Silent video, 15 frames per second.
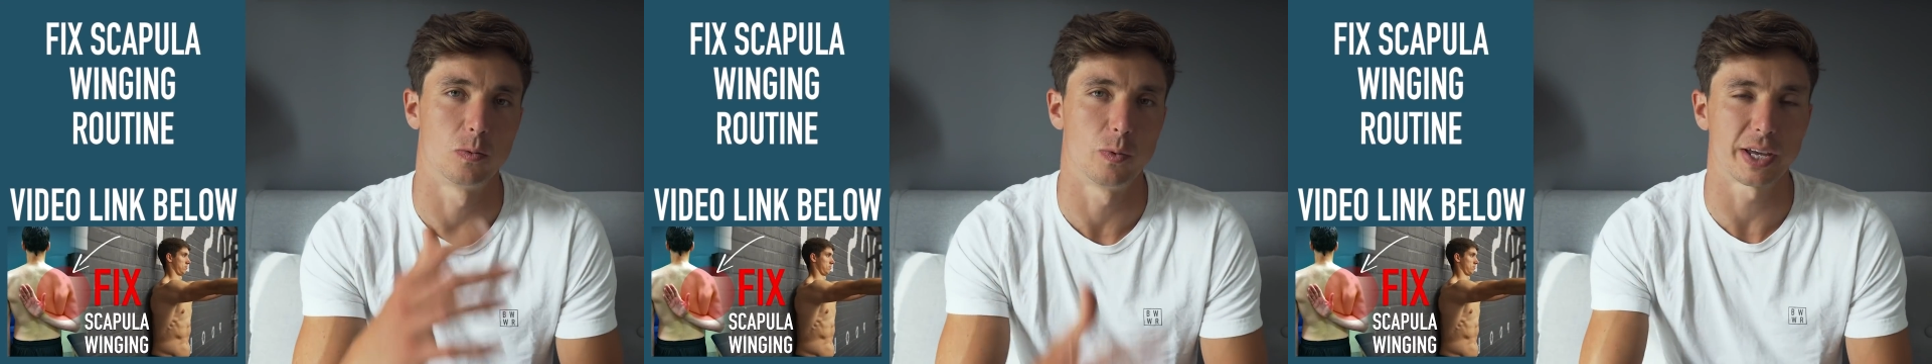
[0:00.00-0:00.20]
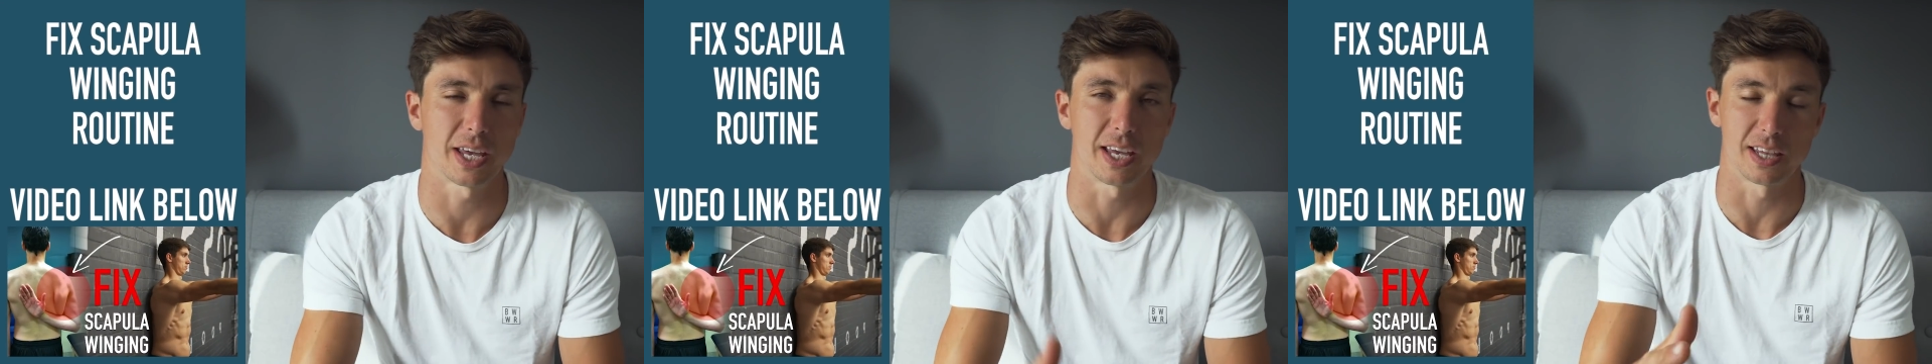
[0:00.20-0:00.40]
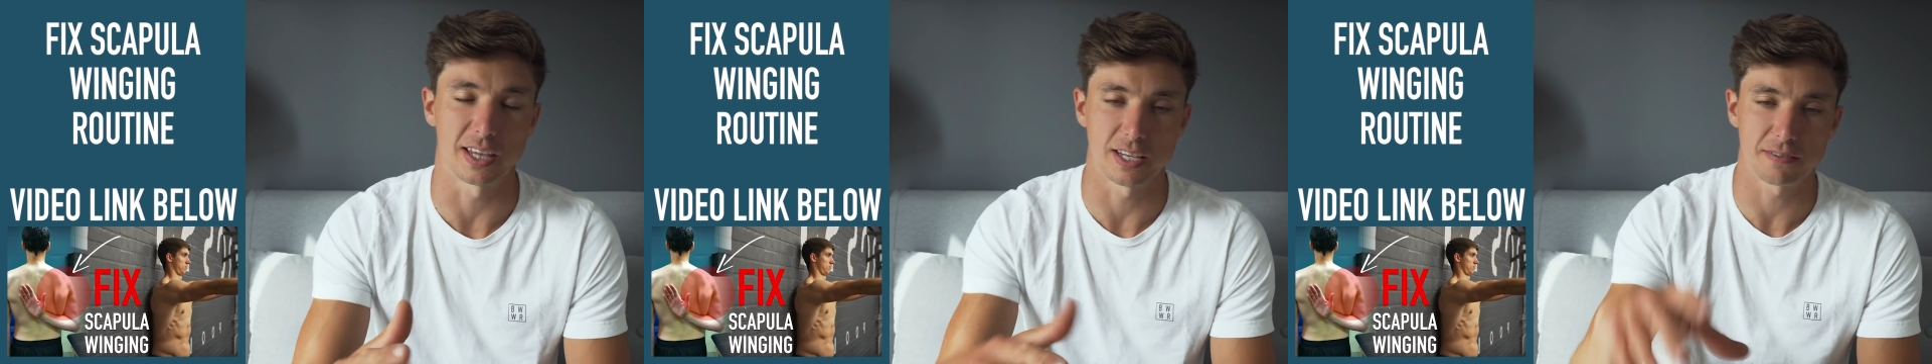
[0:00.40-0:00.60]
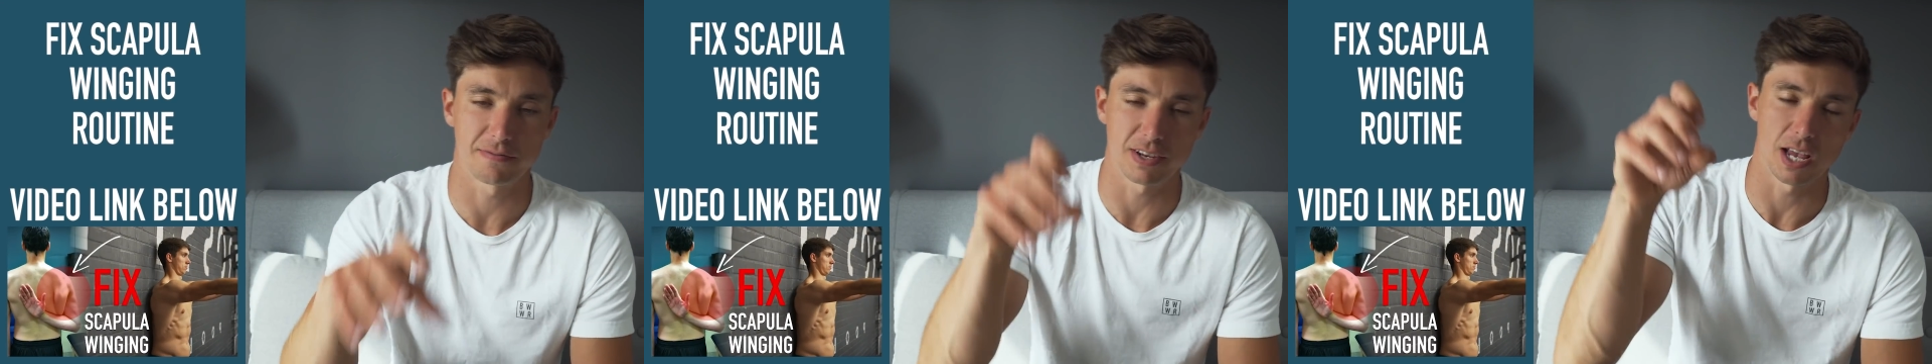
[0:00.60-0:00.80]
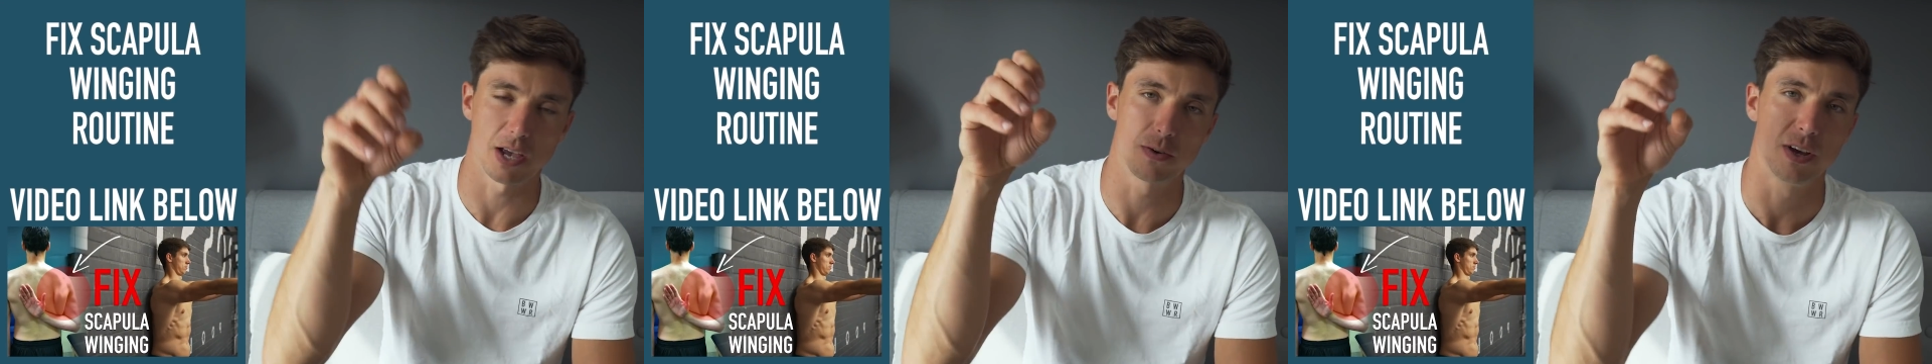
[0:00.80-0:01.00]
winging. And this
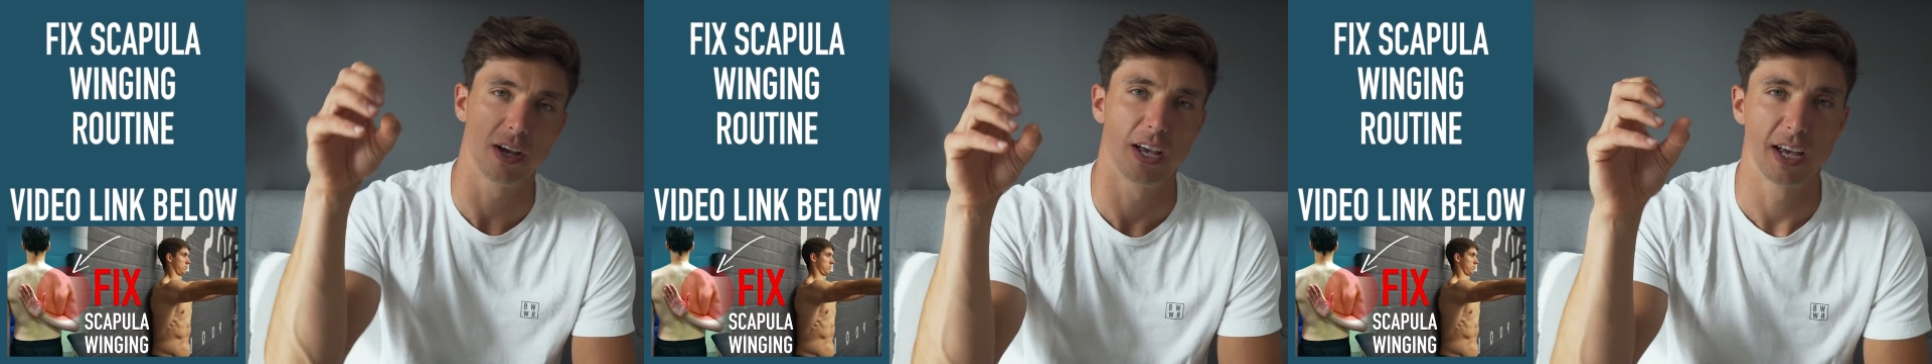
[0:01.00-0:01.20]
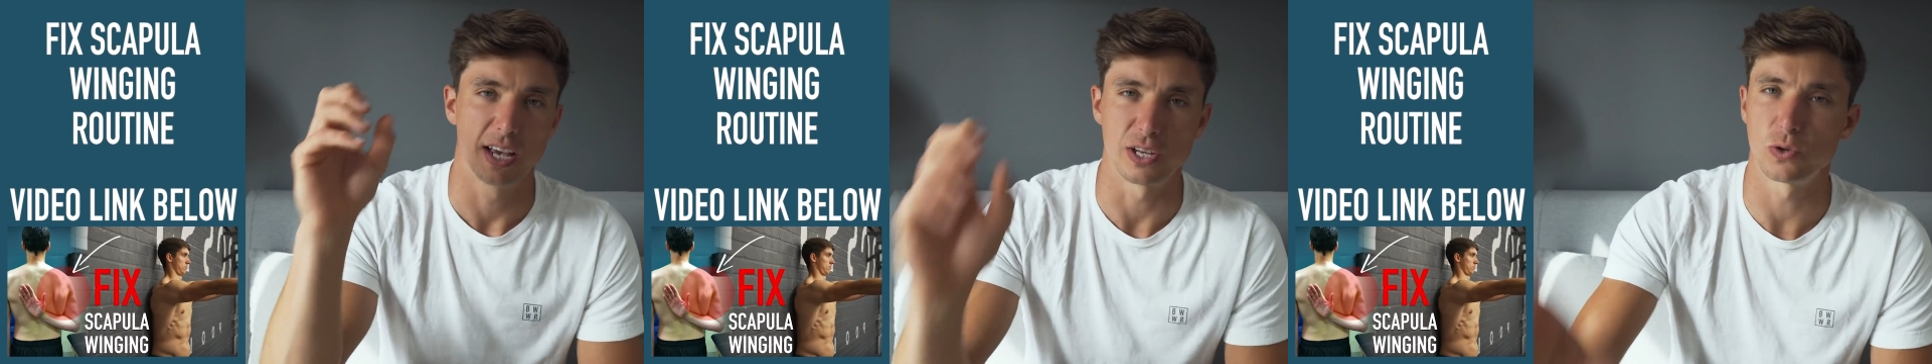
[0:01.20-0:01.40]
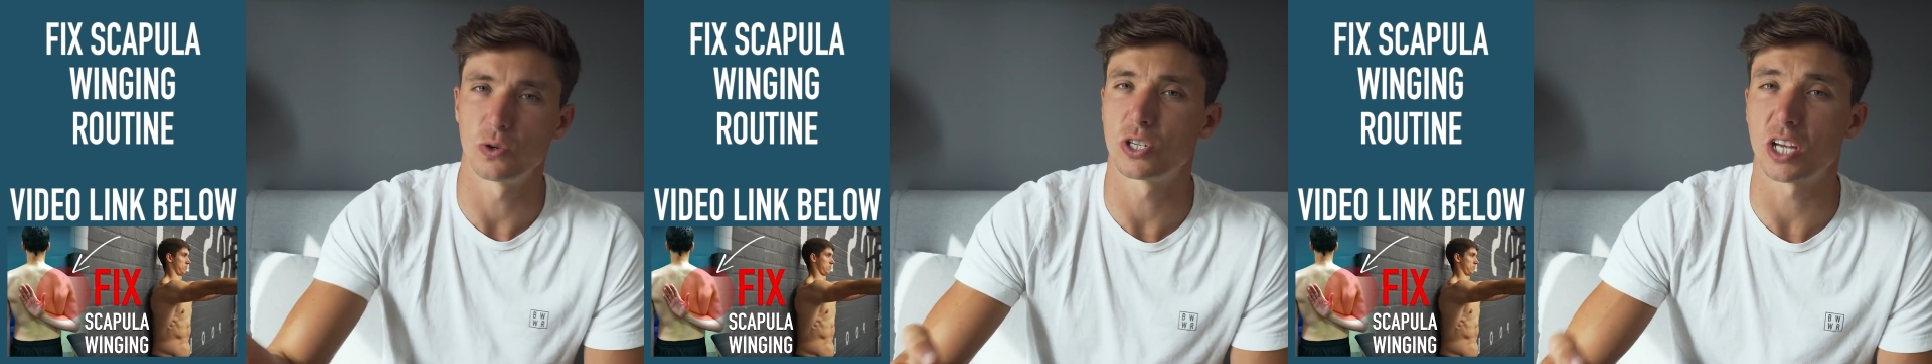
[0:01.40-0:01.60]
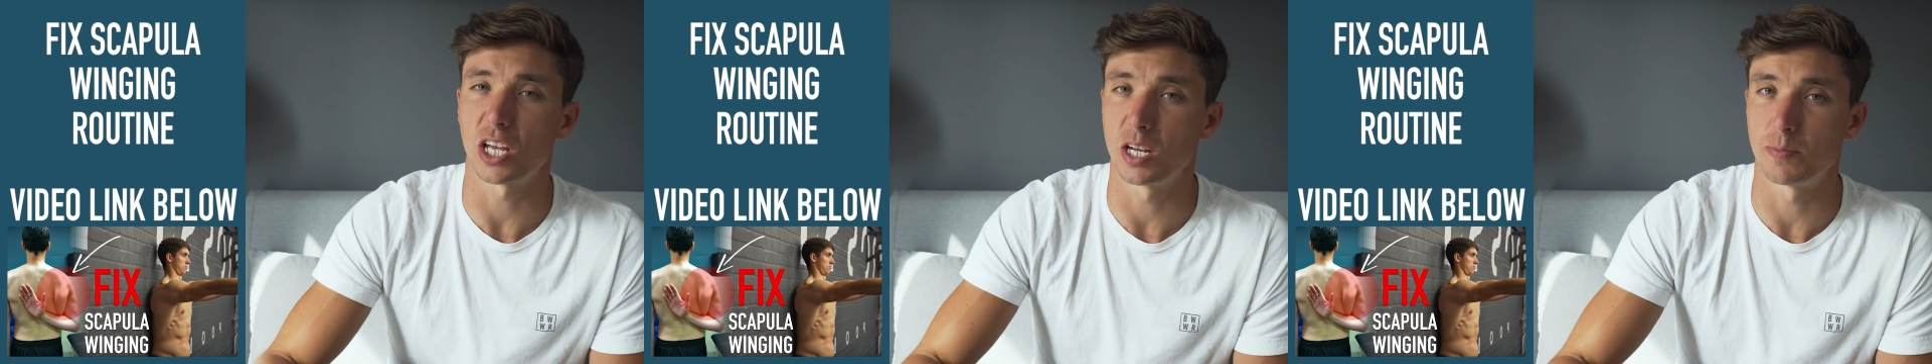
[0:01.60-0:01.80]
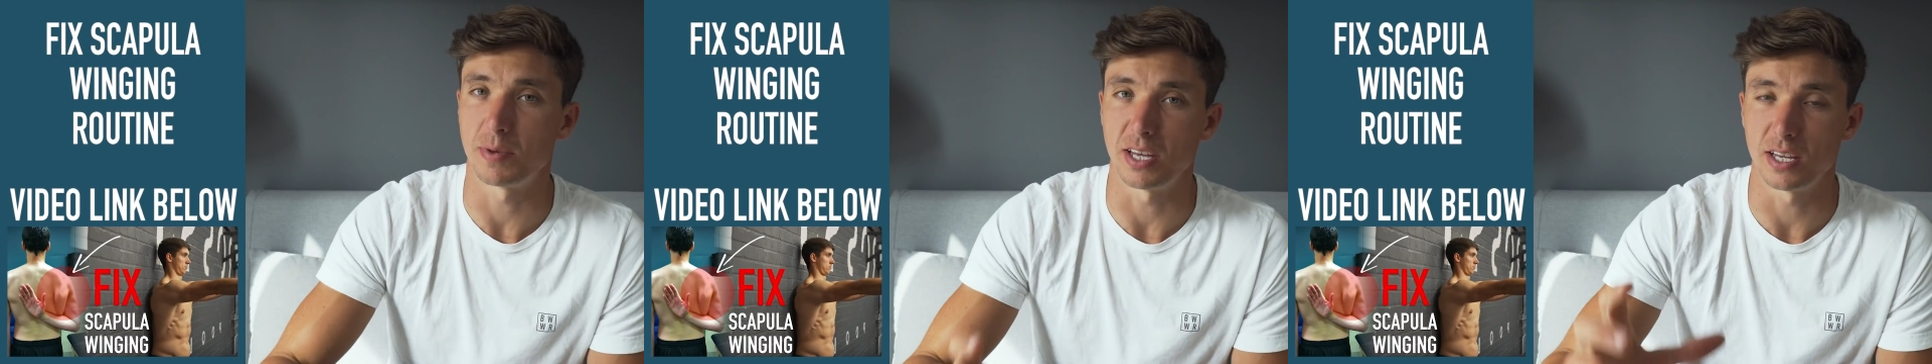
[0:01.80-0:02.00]
video is also
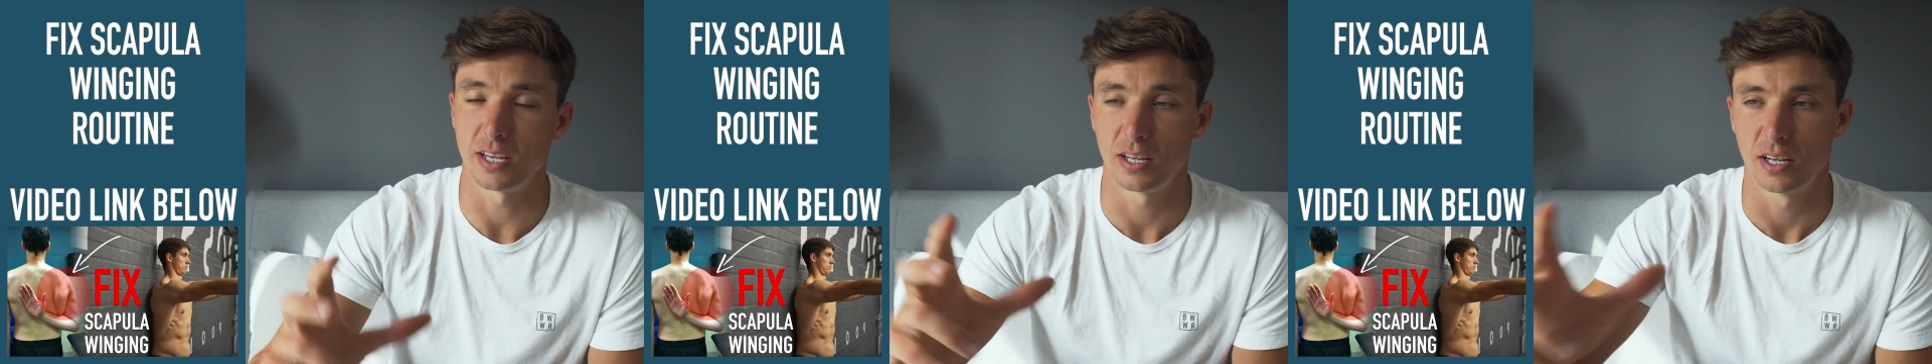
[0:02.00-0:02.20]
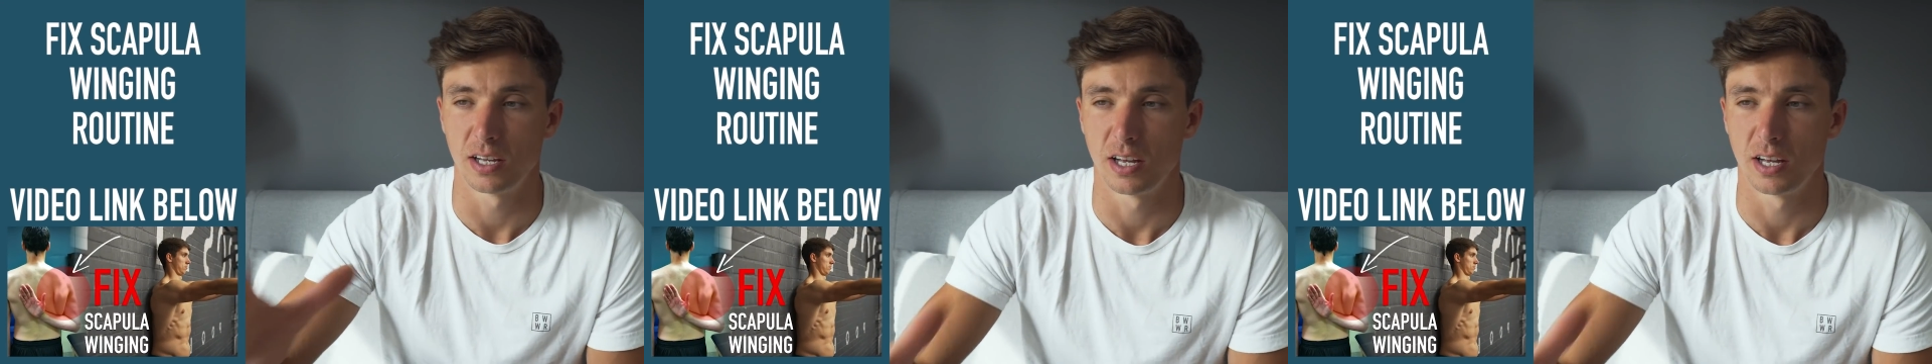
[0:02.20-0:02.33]
going to be